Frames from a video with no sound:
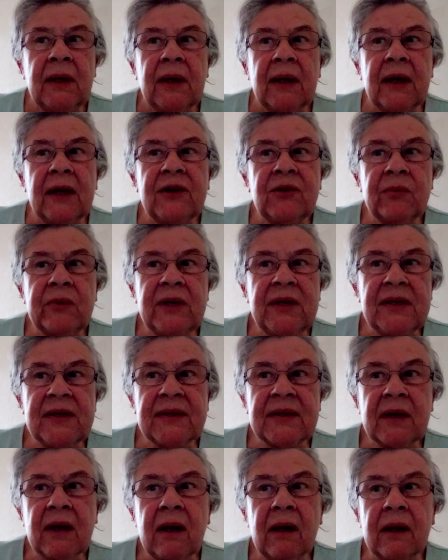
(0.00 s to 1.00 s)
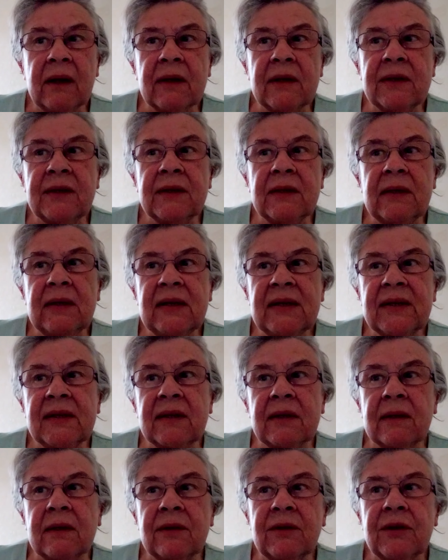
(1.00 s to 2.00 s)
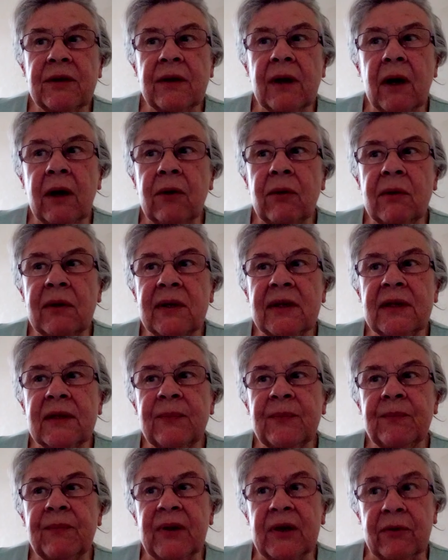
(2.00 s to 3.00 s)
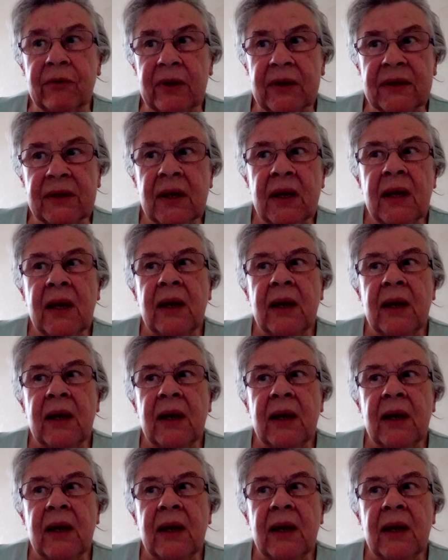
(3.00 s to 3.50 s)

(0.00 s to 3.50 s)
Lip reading: and we desire to listen to the Holy Spirit